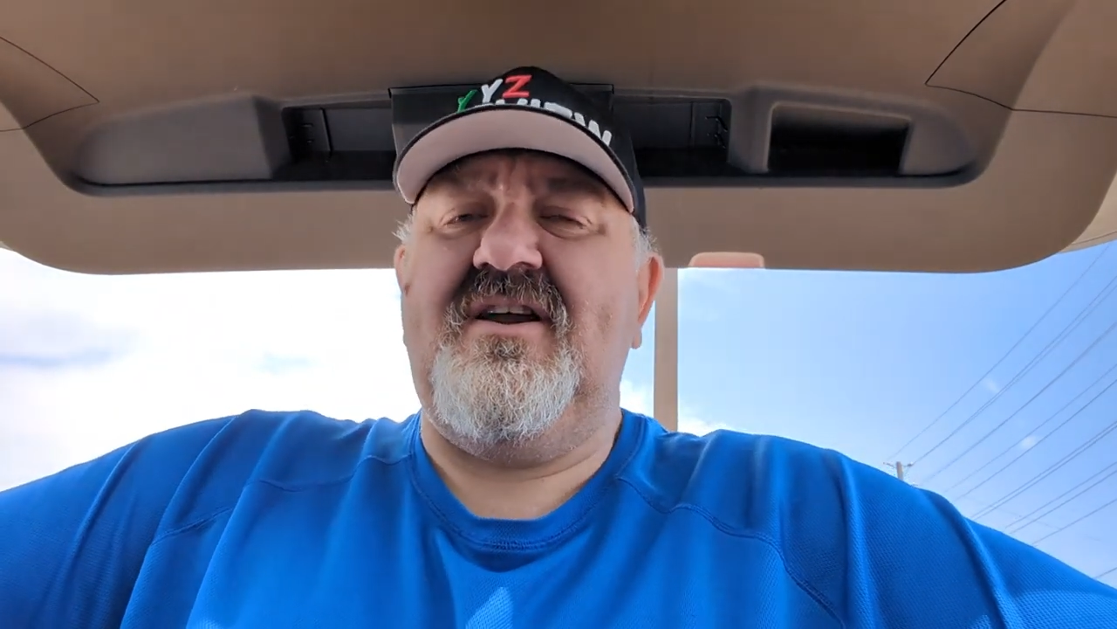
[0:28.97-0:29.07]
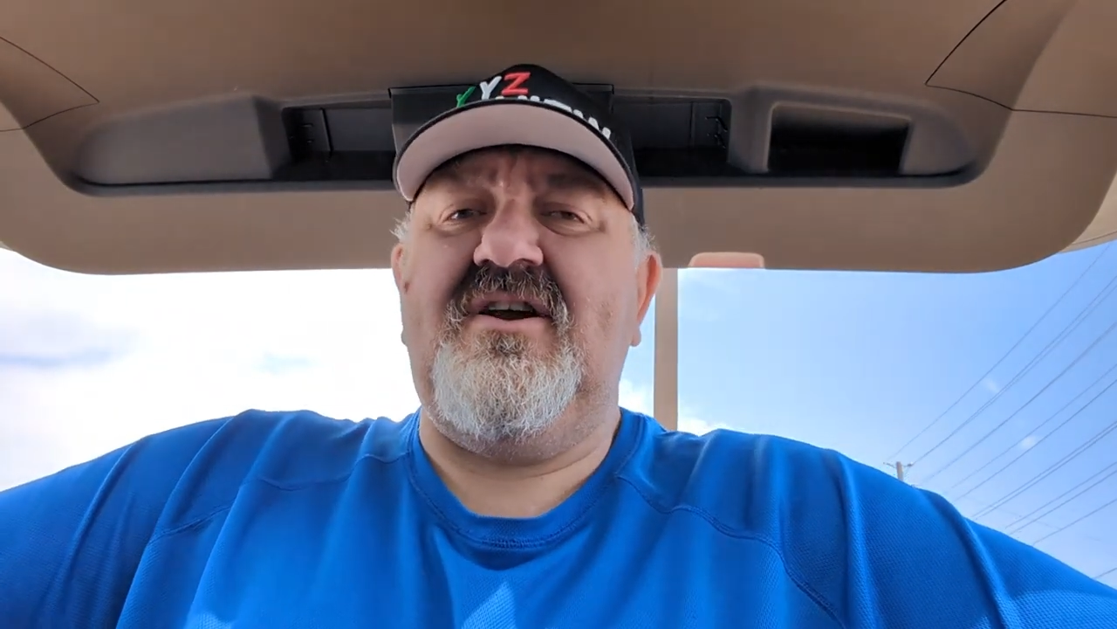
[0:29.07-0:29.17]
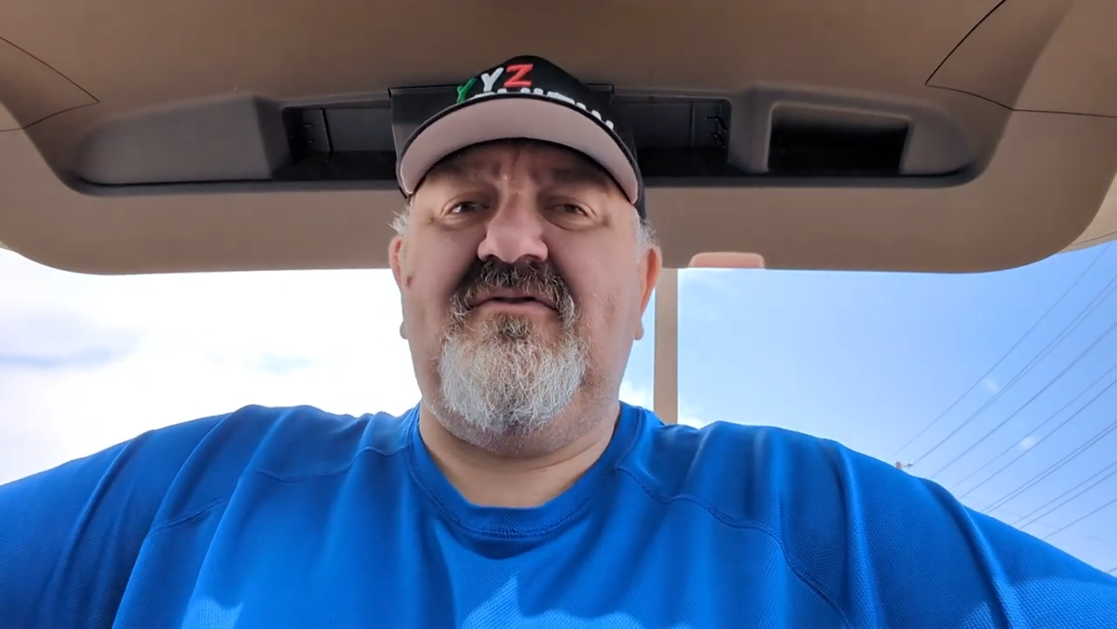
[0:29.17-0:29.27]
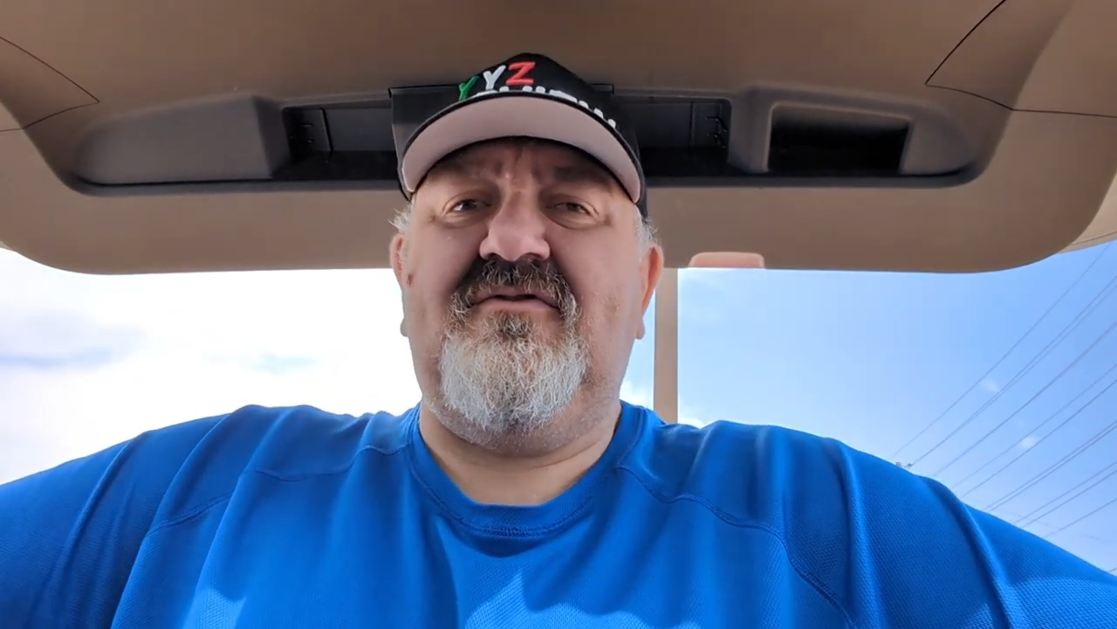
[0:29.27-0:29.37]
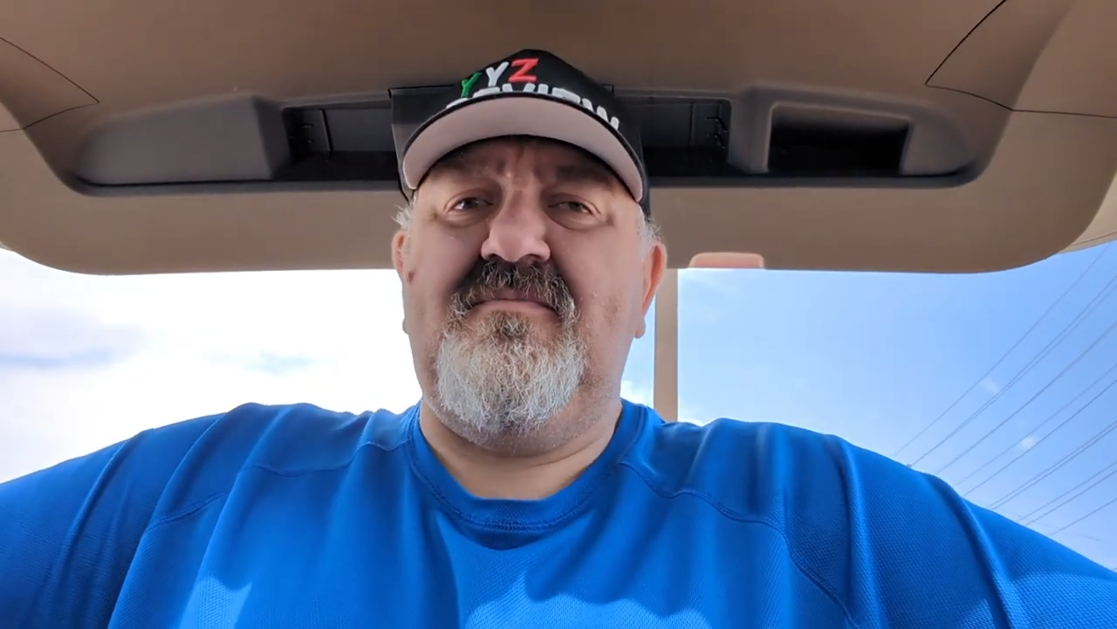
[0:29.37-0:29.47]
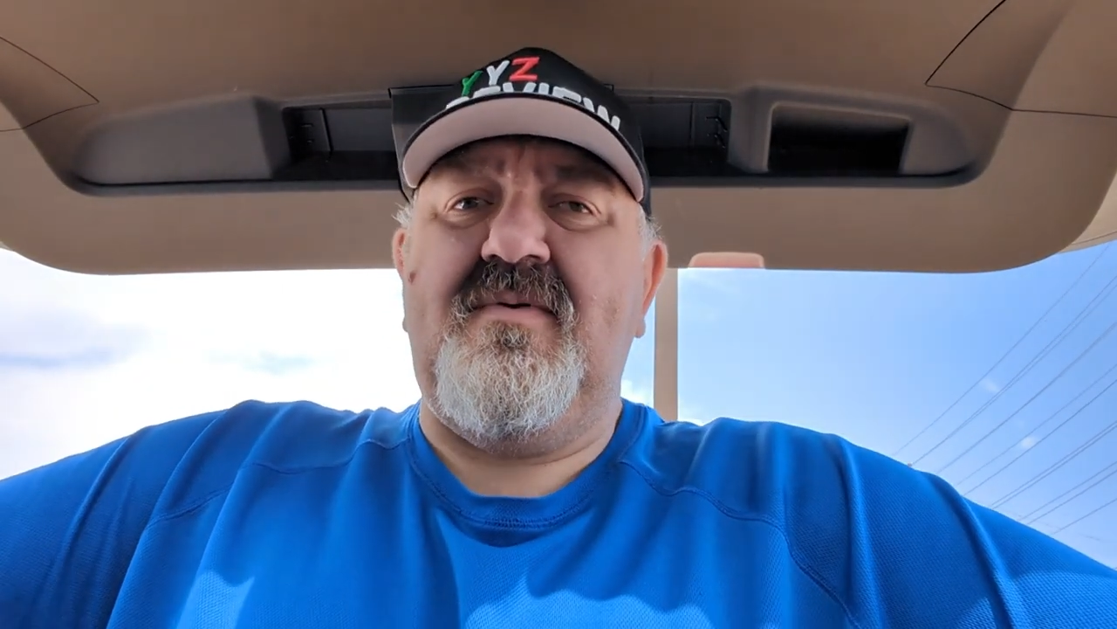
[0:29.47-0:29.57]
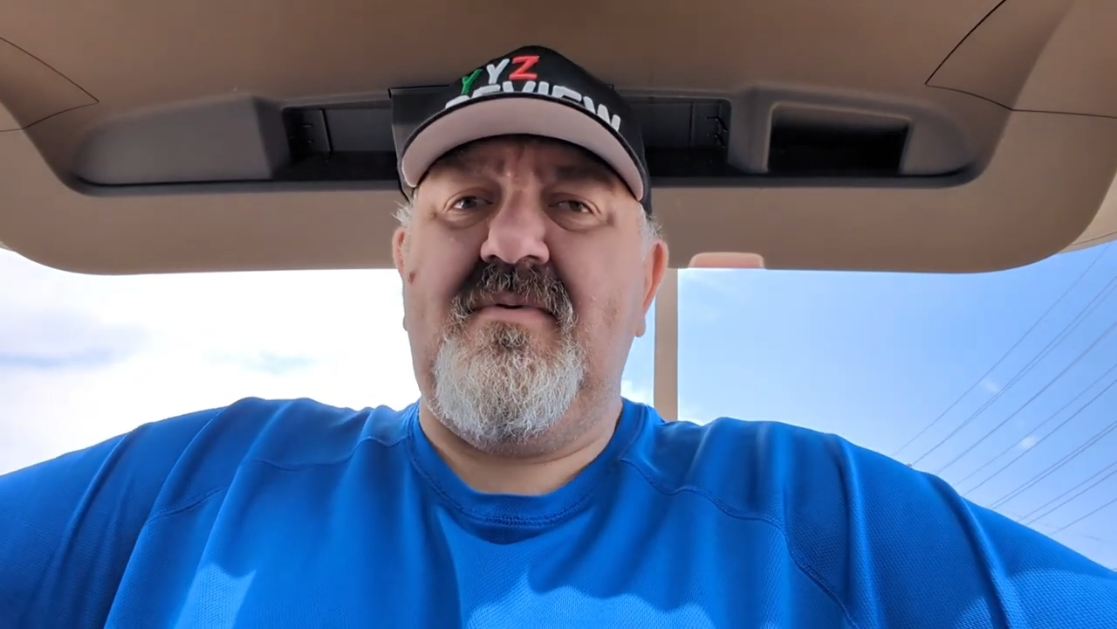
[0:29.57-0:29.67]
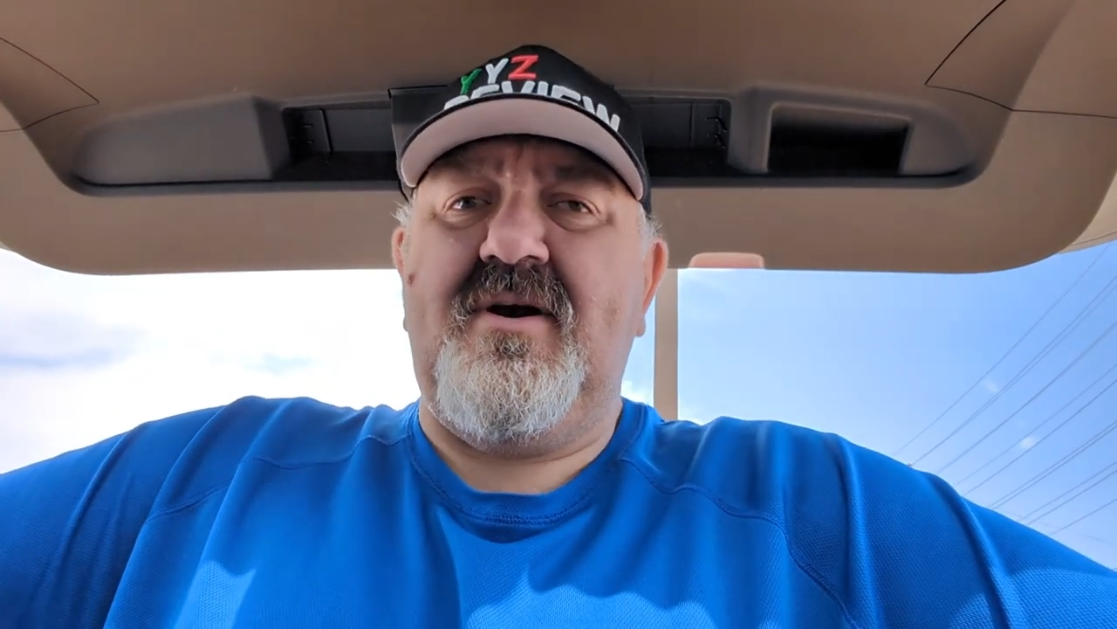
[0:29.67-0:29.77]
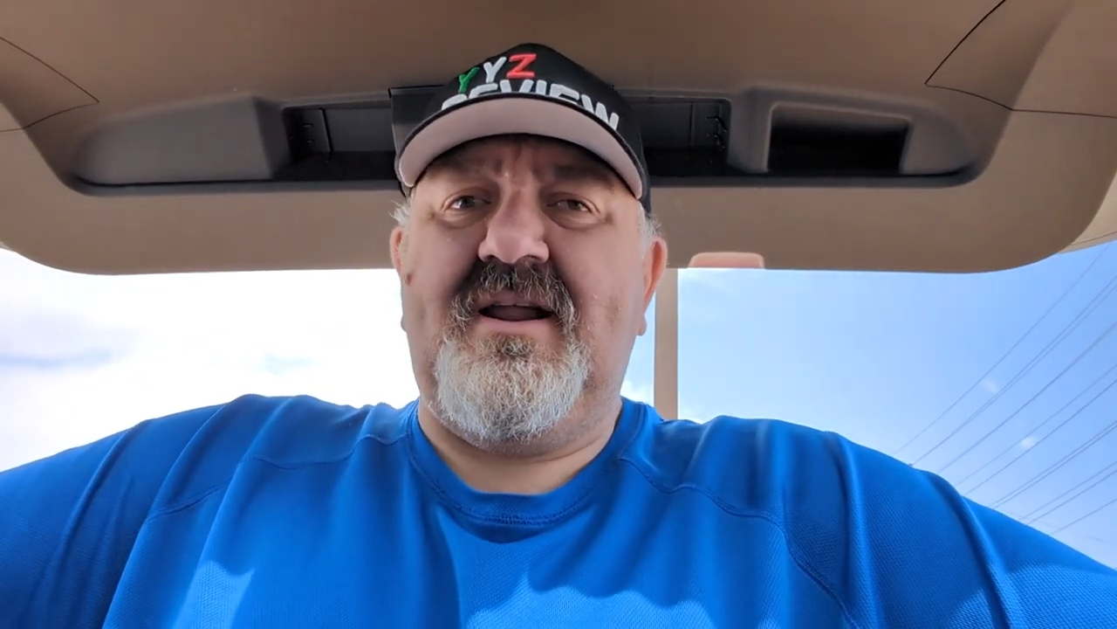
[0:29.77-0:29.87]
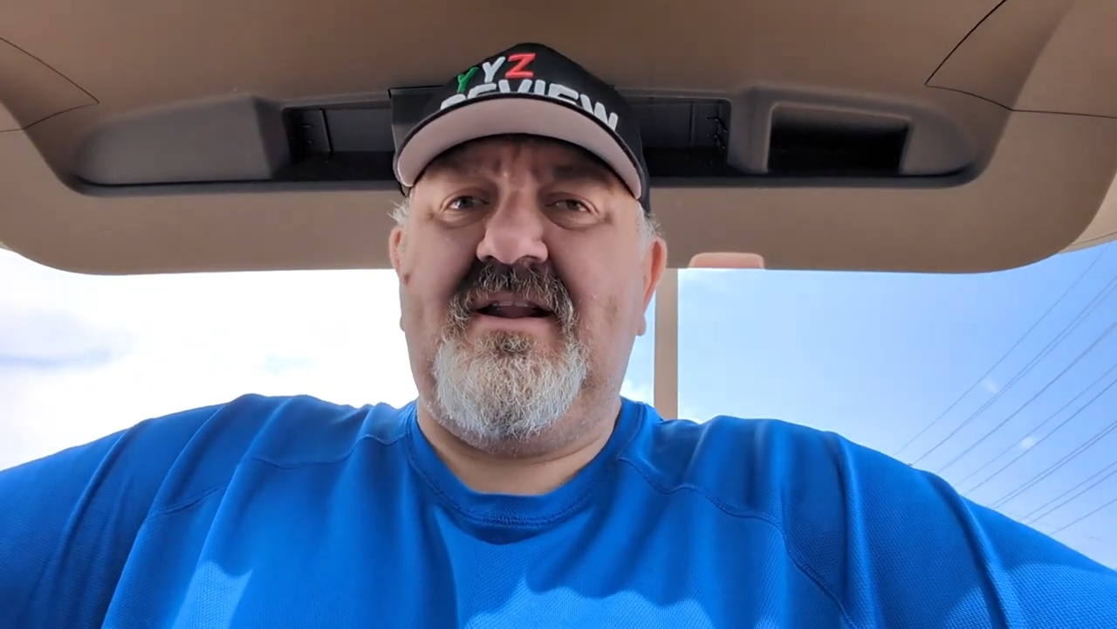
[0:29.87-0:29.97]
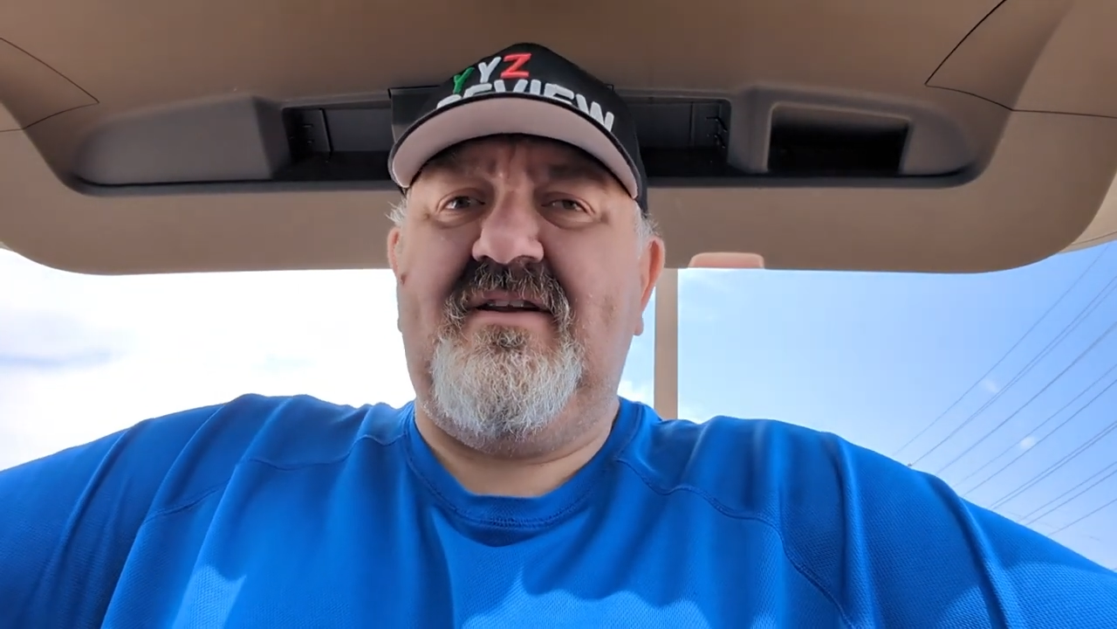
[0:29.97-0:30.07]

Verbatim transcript: your supermarket